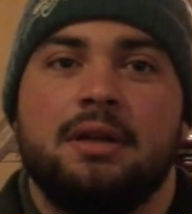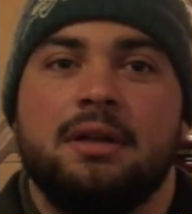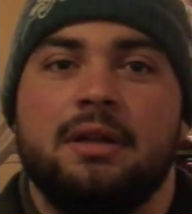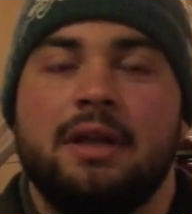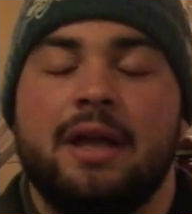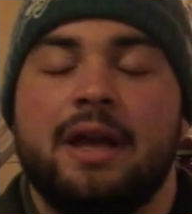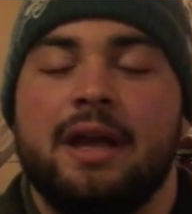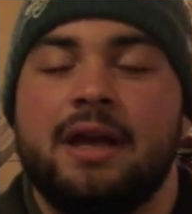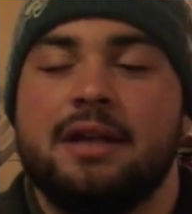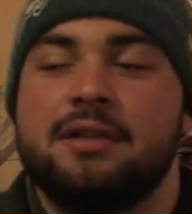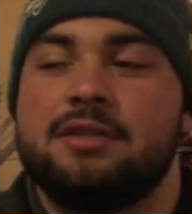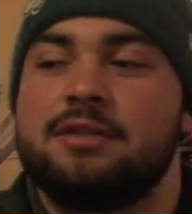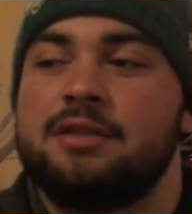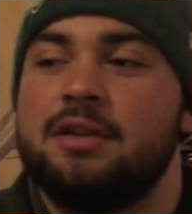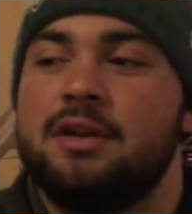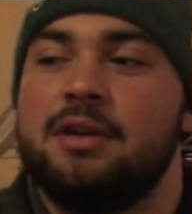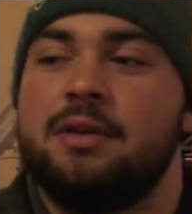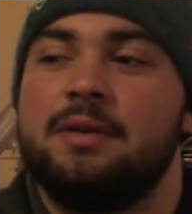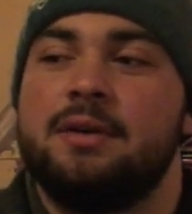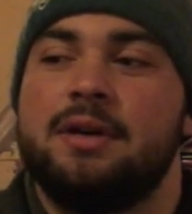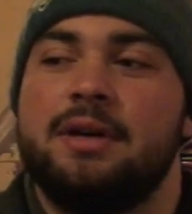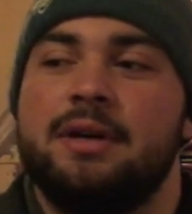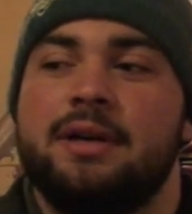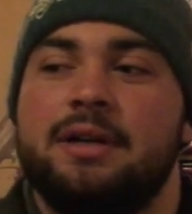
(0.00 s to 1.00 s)
Yeah,
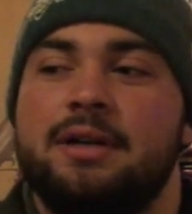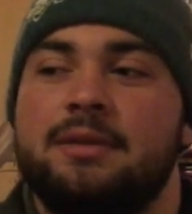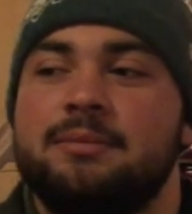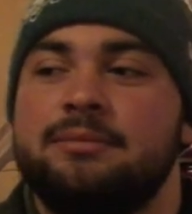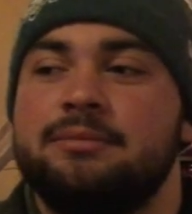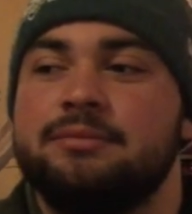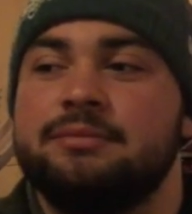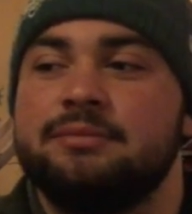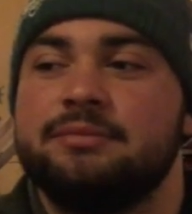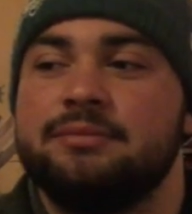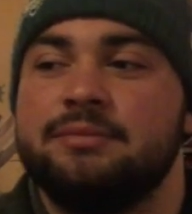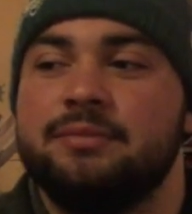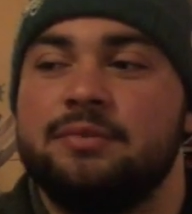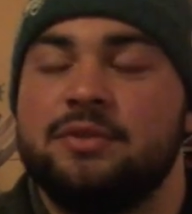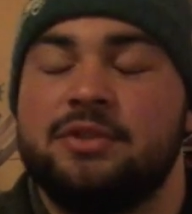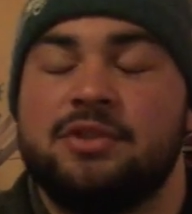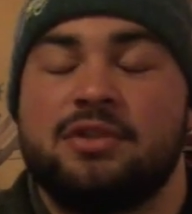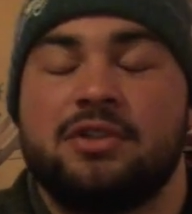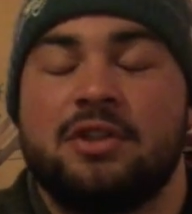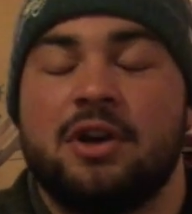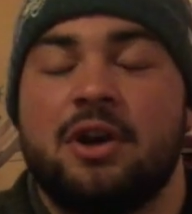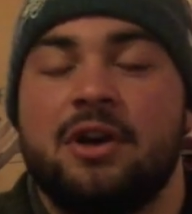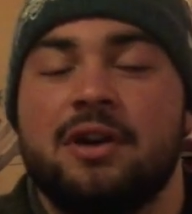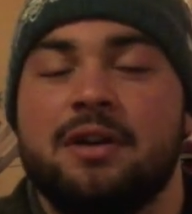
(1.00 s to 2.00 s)
so
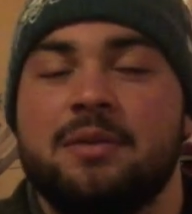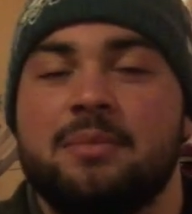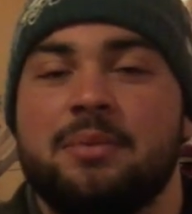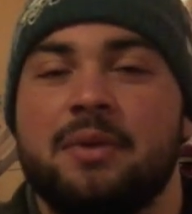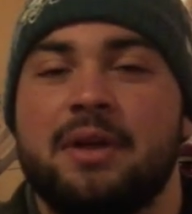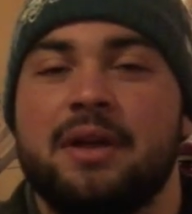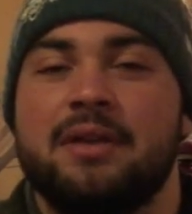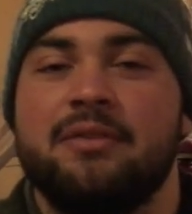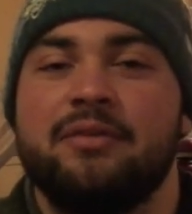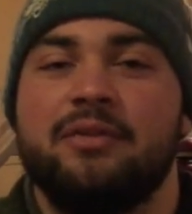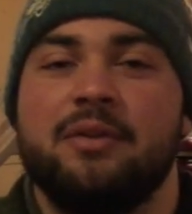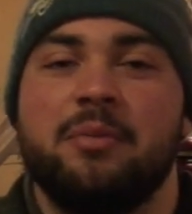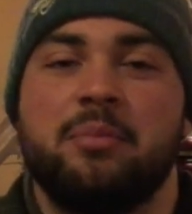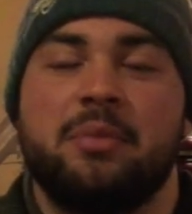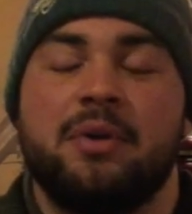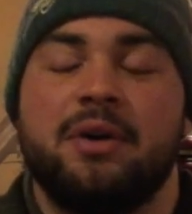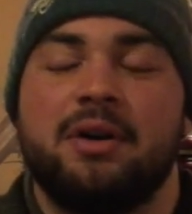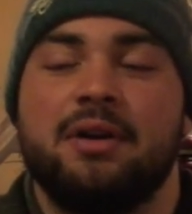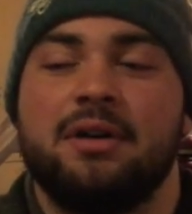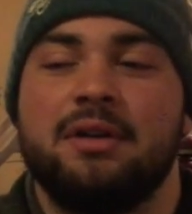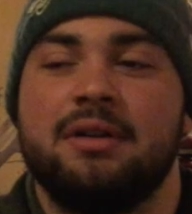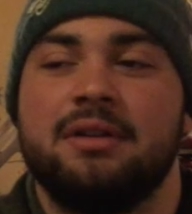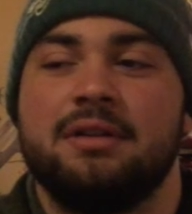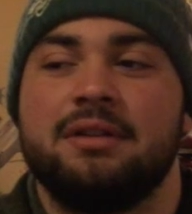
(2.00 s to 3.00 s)
started playing
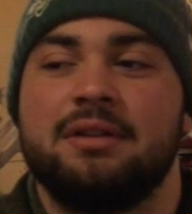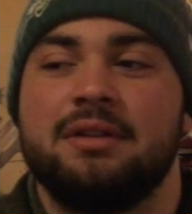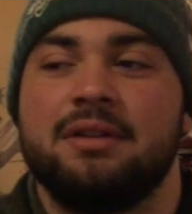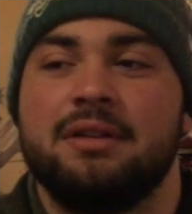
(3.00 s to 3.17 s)
football.